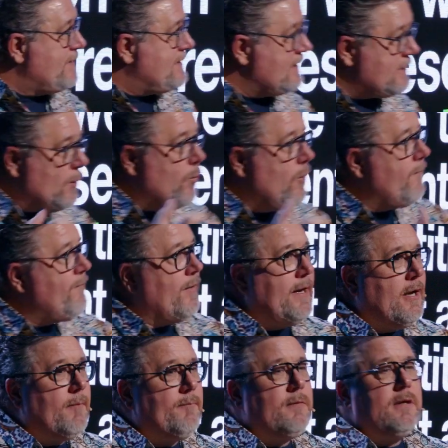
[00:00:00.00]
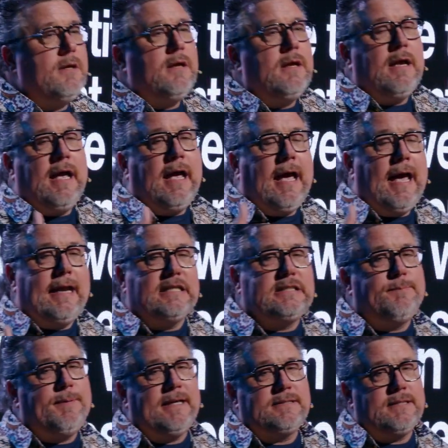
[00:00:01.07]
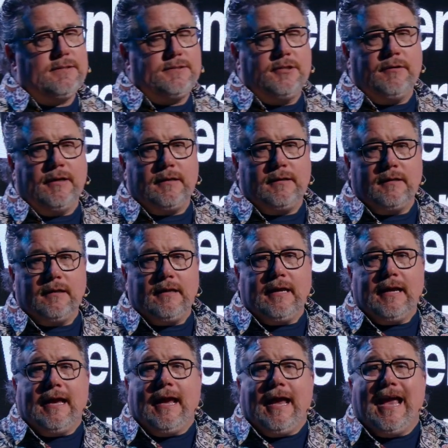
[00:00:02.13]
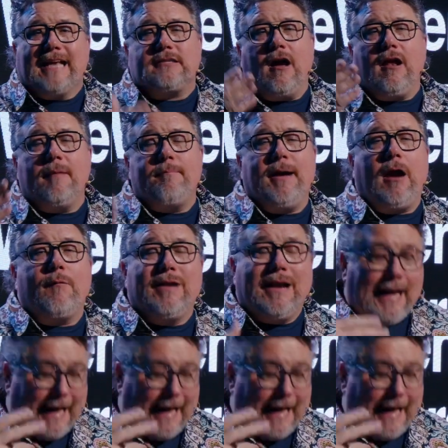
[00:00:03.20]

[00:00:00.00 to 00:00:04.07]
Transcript: we present the womb for him, and he speaks into it. It's all about